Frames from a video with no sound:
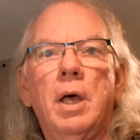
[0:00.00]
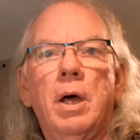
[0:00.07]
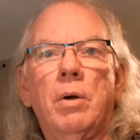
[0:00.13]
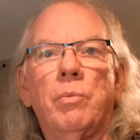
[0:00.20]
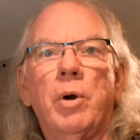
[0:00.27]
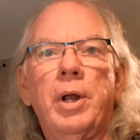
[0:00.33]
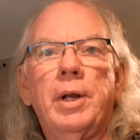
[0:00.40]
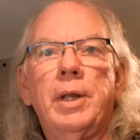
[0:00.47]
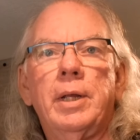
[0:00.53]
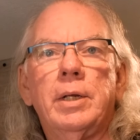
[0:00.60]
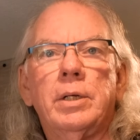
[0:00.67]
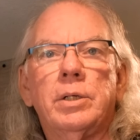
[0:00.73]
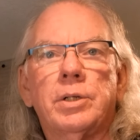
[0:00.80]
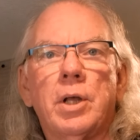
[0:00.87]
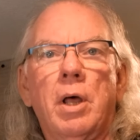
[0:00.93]

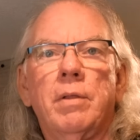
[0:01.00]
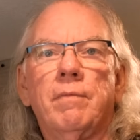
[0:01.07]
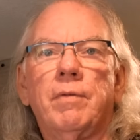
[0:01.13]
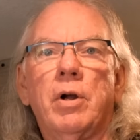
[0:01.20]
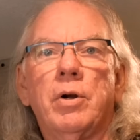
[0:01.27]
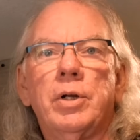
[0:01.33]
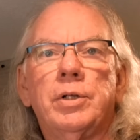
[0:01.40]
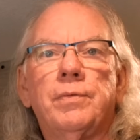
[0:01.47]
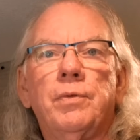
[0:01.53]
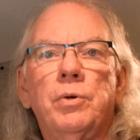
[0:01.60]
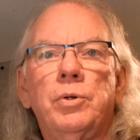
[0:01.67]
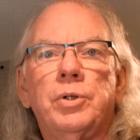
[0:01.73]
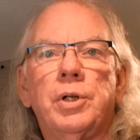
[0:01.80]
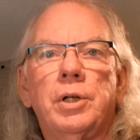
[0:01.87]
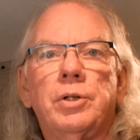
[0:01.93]
ratings of the various
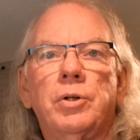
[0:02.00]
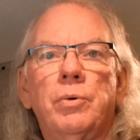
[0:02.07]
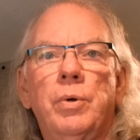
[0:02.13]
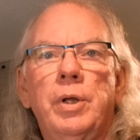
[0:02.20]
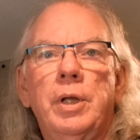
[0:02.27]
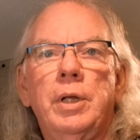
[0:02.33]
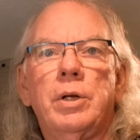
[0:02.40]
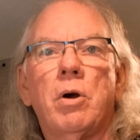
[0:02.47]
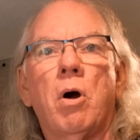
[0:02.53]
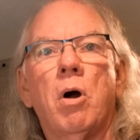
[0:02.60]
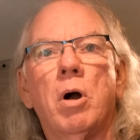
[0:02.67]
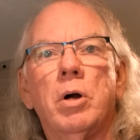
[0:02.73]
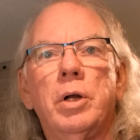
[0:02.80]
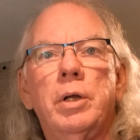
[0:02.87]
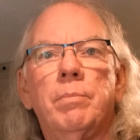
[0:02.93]
foods that you eat
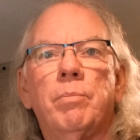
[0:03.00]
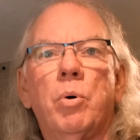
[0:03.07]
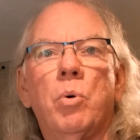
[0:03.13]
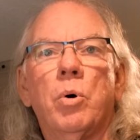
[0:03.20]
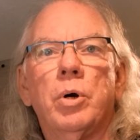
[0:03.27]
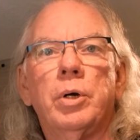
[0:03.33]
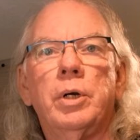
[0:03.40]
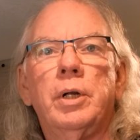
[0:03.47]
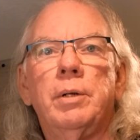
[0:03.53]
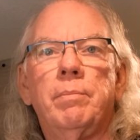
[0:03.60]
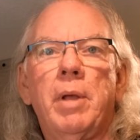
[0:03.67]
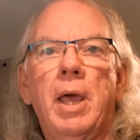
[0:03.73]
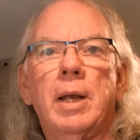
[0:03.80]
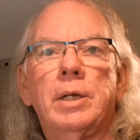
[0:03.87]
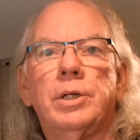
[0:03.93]
are important in
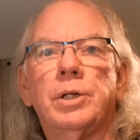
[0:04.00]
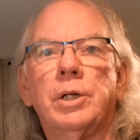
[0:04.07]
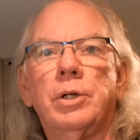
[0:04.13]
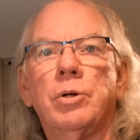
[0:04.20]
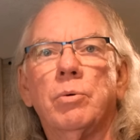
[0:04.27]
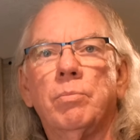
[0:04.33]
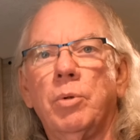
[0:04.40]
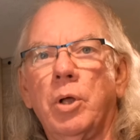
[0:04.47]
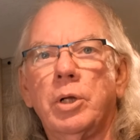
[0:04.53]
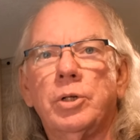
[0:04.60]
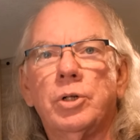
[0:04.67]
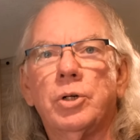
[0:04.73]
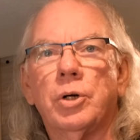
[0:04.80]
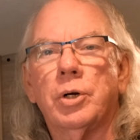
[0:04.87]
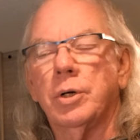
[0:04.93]
managing your blood
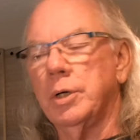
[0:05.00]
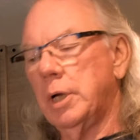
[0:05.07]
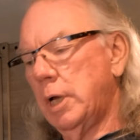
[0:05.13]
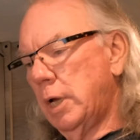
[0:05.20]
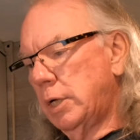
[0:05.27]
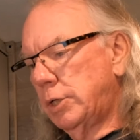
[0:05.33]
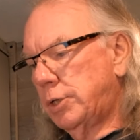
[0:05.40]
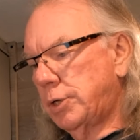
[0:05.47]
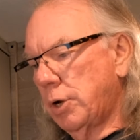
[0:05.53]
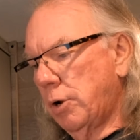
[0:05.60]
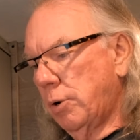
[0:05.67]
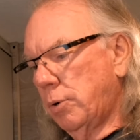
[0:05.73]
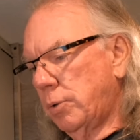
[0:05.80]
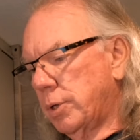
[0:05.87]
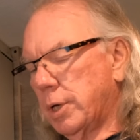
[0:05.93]
sugar.
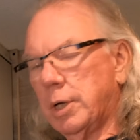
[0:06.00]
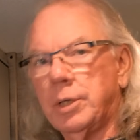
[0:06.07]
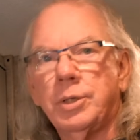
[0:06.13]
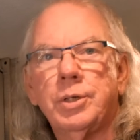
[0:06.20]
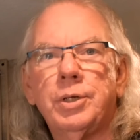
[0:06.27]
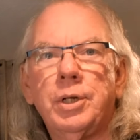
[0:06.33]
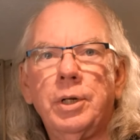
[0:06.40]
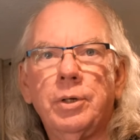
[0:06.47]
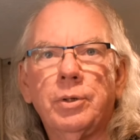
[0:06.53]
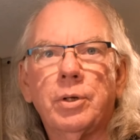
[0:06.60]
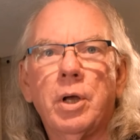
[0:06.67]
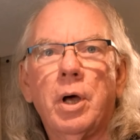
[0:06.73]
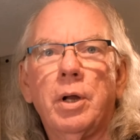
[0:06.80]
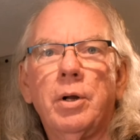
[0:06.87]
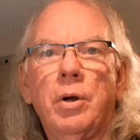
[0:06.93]
So the steel
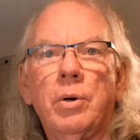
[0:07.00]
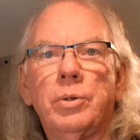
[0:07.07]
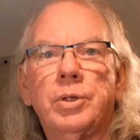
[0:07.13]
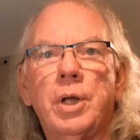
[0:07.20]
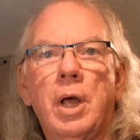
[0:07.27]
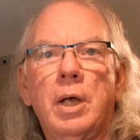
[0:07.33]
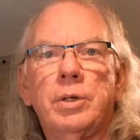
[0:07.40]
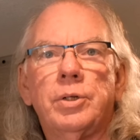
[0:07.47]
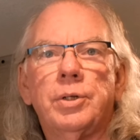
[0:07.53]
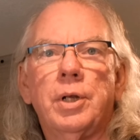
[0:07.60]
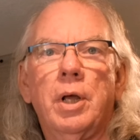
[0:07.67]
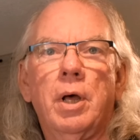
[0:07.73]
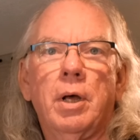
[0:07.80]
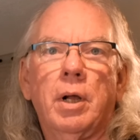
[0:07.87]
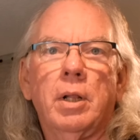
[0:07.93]
cut oats has
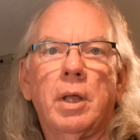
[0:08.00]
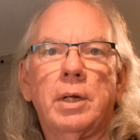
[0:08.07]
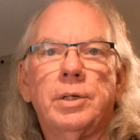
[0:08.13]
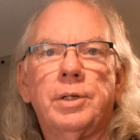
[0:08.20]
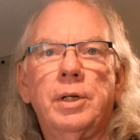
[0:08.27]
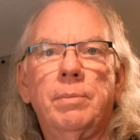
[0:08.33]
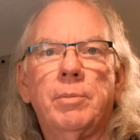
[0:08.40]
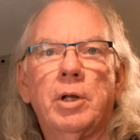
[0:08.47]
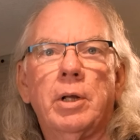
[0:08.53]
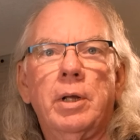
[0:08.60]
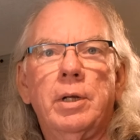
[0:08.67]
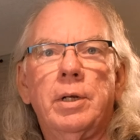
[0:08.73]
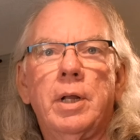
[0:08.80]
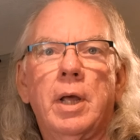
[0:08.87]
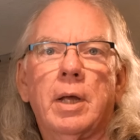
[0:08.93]
a glycemic
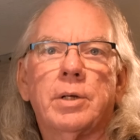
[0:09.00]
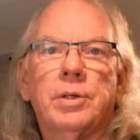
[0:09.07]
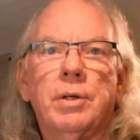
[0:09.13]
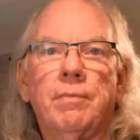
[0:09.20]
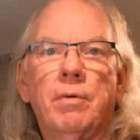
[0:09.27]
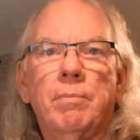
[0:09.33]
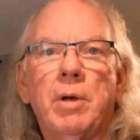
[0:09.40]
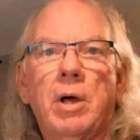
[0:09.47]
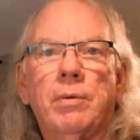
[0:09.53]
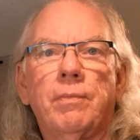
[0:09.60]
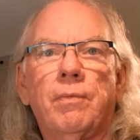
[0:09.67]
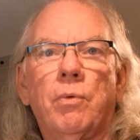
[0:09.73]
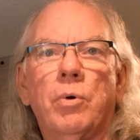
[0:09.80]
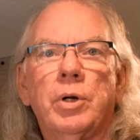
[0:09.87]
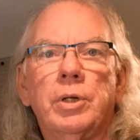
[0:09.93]
index of about
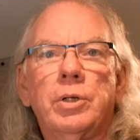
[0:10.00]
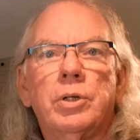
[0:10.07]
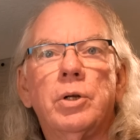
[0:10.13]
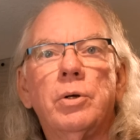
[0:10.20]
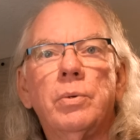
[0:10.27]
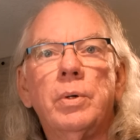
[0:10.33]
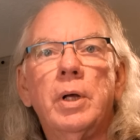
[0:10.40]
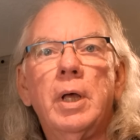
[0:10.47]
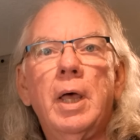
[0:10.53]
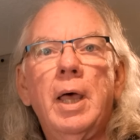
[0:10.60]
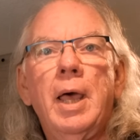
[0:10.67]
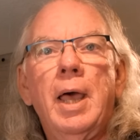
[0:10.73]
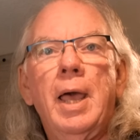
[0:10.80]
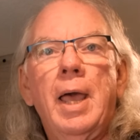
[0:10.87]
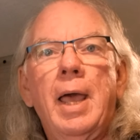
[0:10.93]
42,
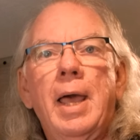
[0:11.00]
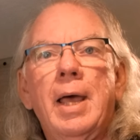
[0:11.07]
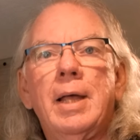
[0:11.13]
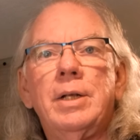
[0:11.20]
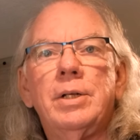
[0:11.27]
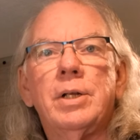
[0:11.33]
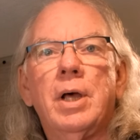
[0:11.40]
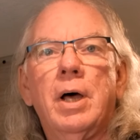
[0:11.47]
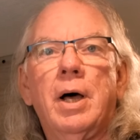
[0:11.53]
and